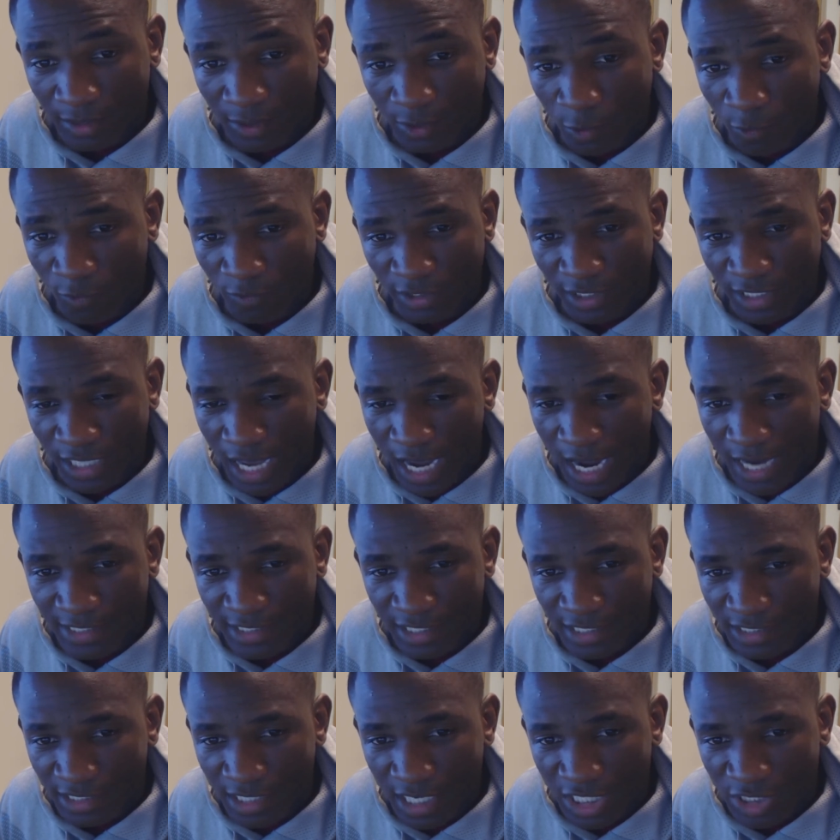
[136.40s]
overly high
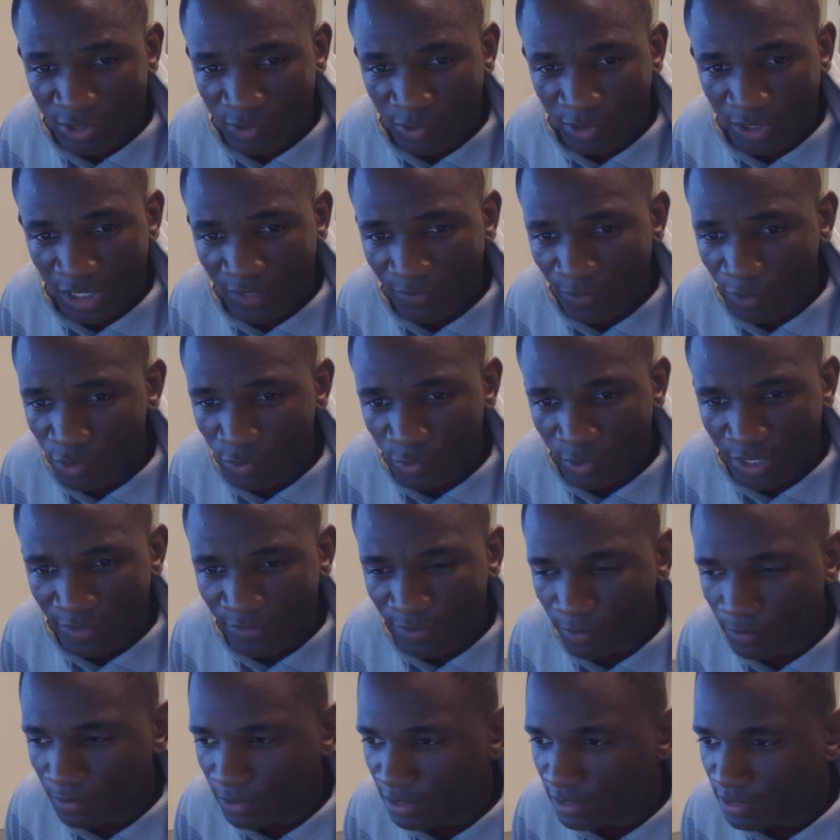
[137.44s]
testosterone levels,
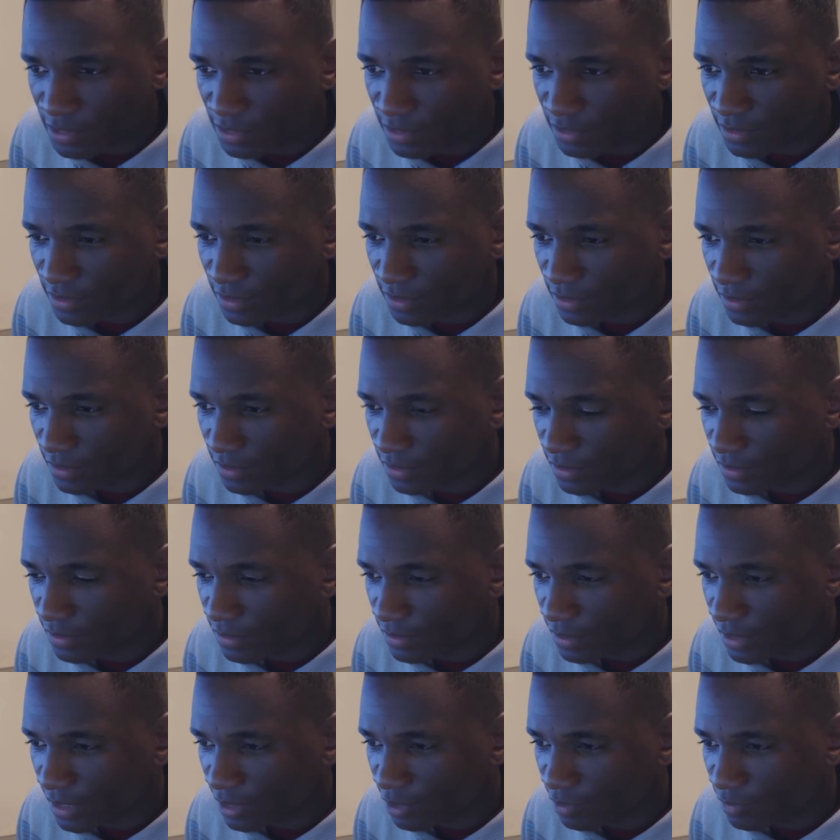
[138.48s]
whatever it was.
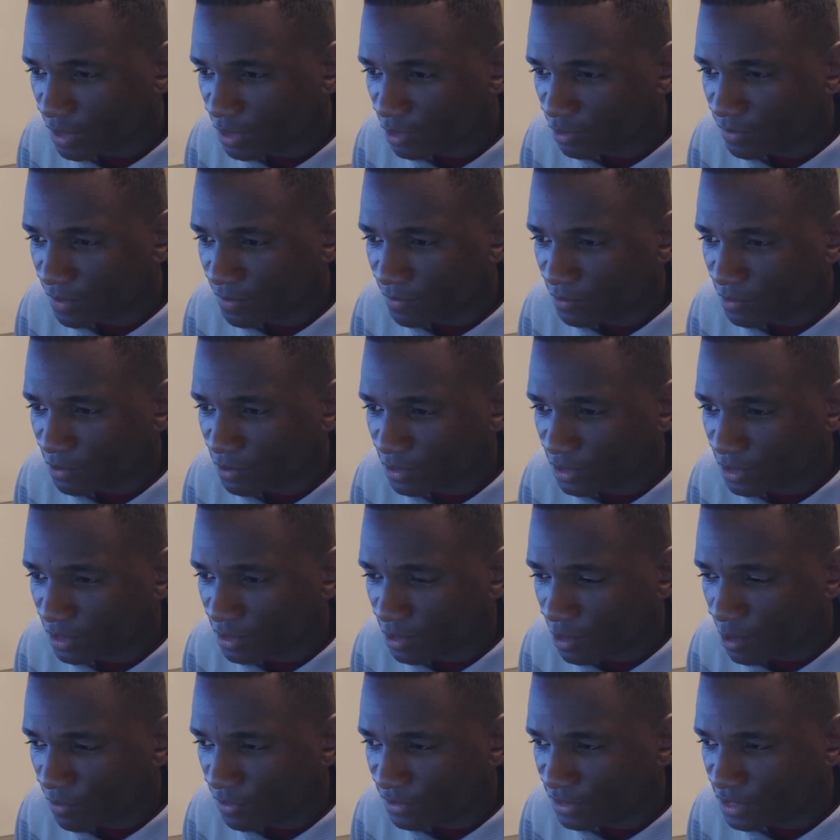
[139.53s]
I don't remember
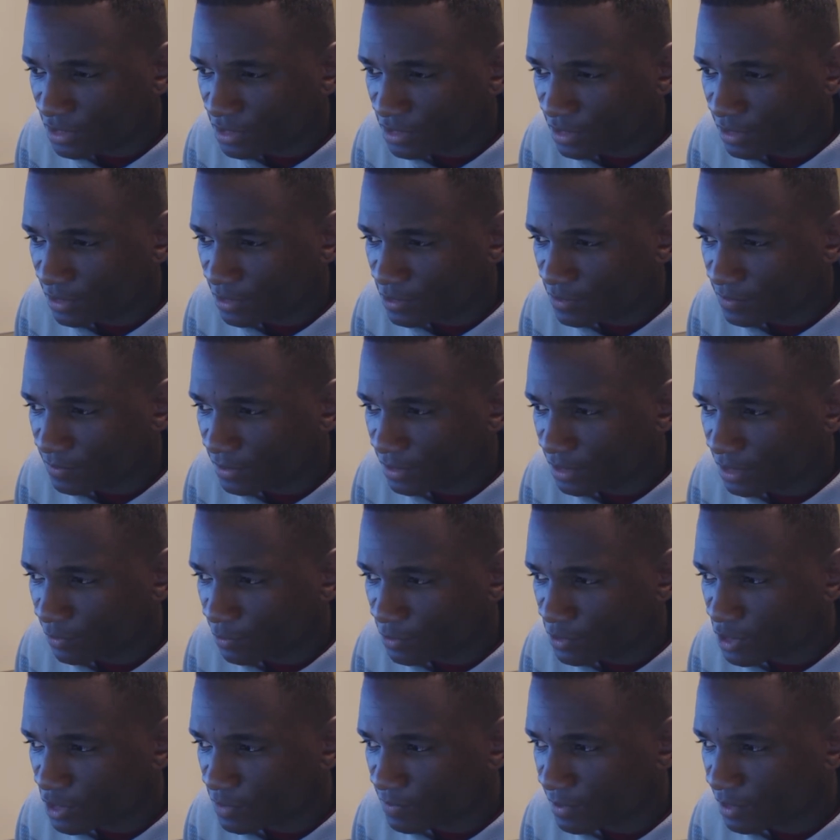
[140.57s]
all the details, but he
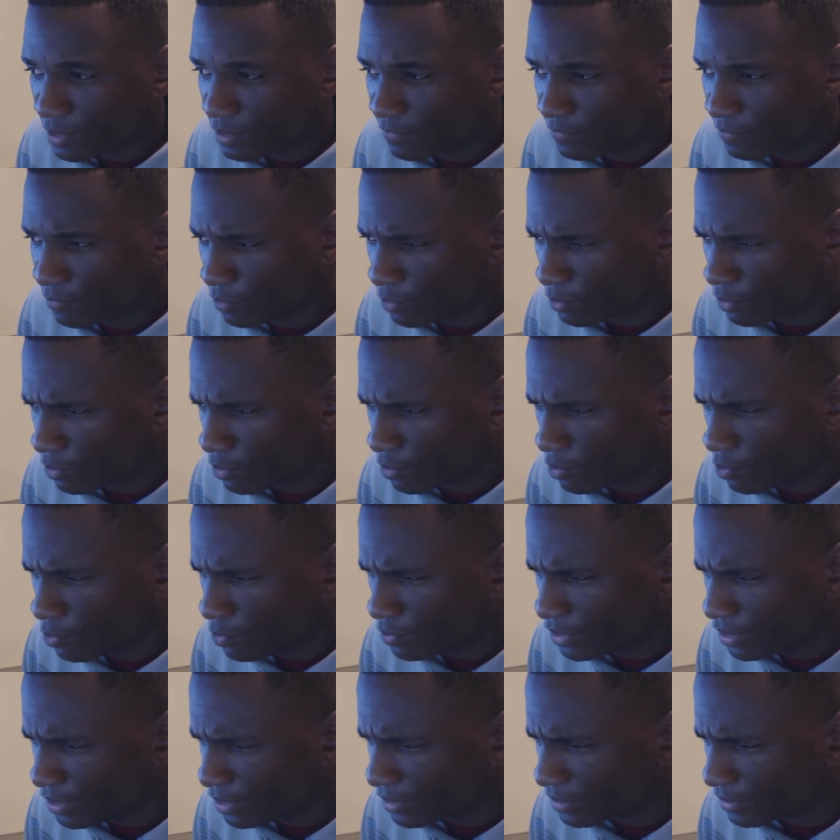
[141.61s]
was suspended for a
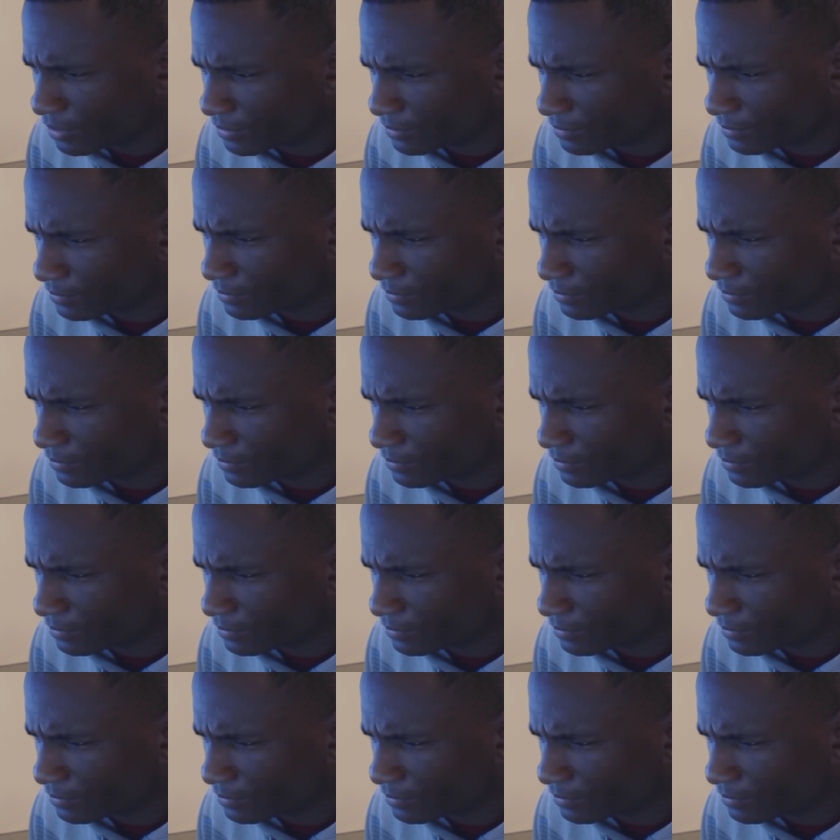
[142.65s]
whole year.